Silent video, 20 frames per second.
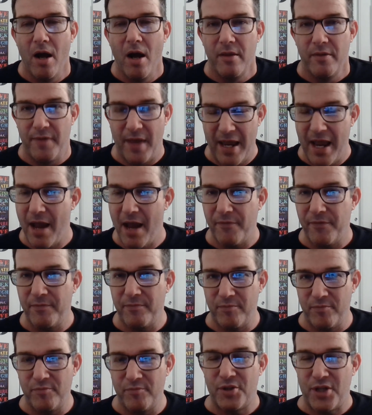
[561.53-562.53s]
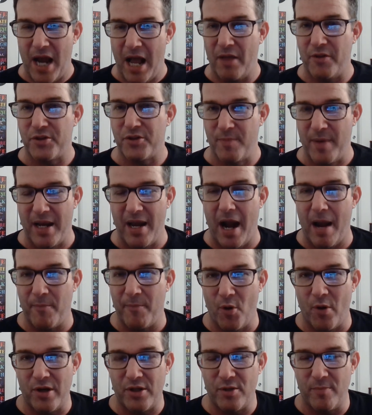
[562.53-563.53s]
They have challenged me. I'm
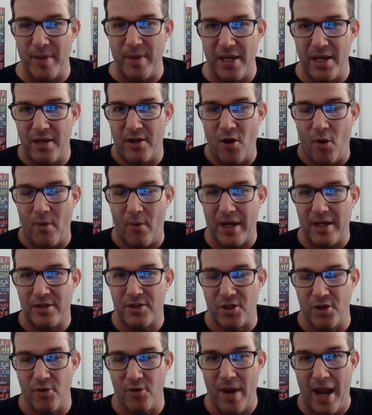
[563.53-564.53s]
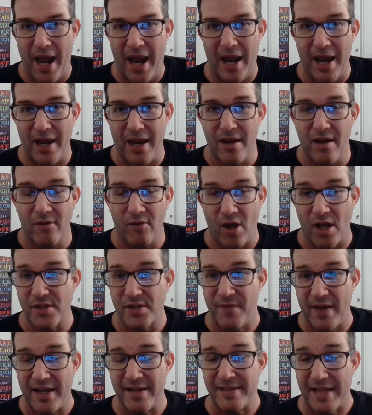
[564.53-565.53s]
going to be going to a Las
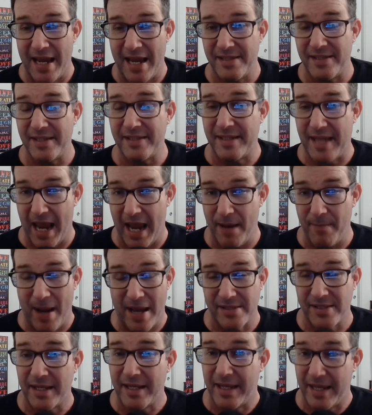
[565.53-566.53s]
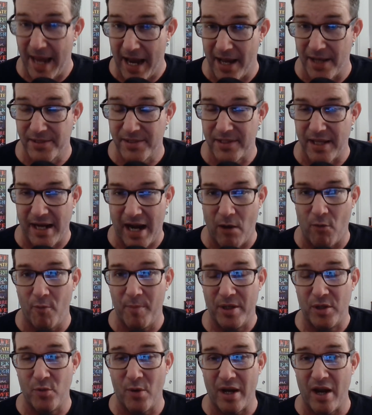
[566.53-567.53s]
Vegas Aces game as a guest, and I will
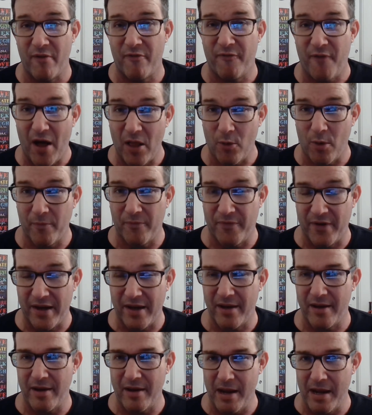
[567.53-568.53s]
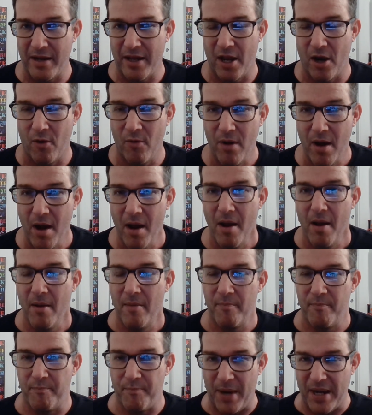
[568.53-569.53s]
be doing a follow up vi- video
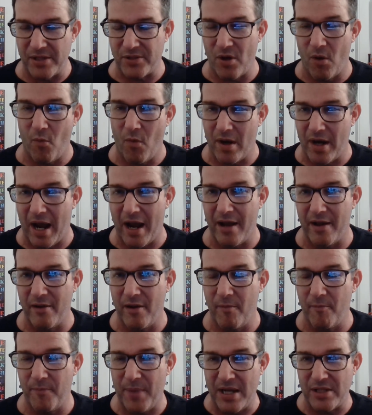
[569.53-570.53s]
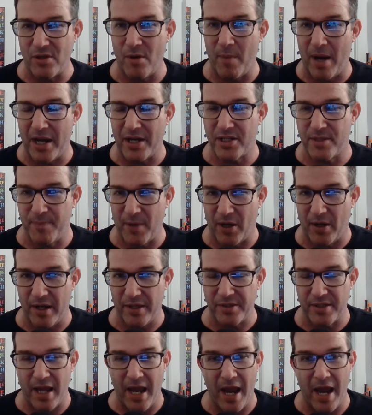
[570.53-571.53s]
based on what I based on my
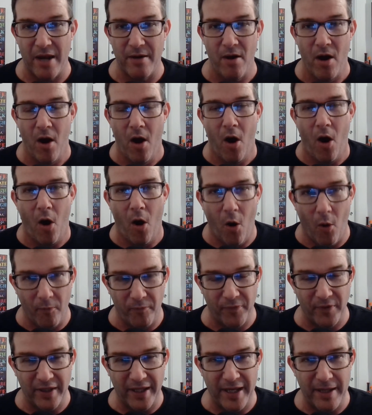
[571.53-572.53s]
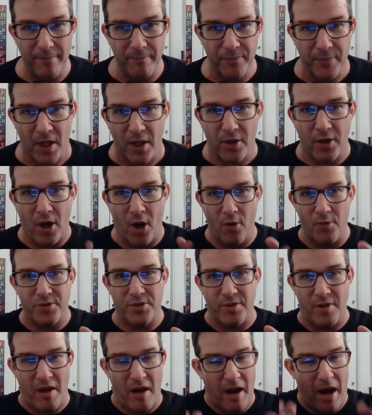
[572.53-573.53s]
experience. And hopefully,
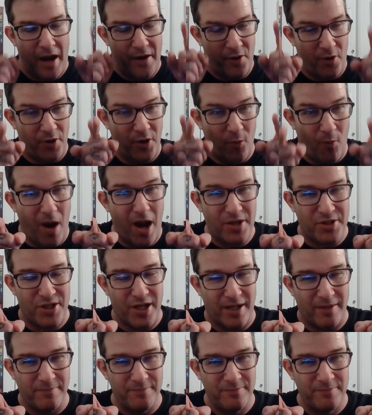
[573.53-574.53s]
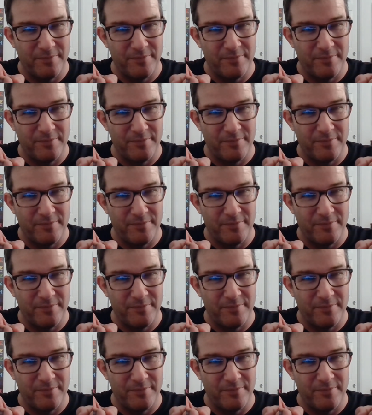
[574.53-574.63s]
Coach, I know you're watching.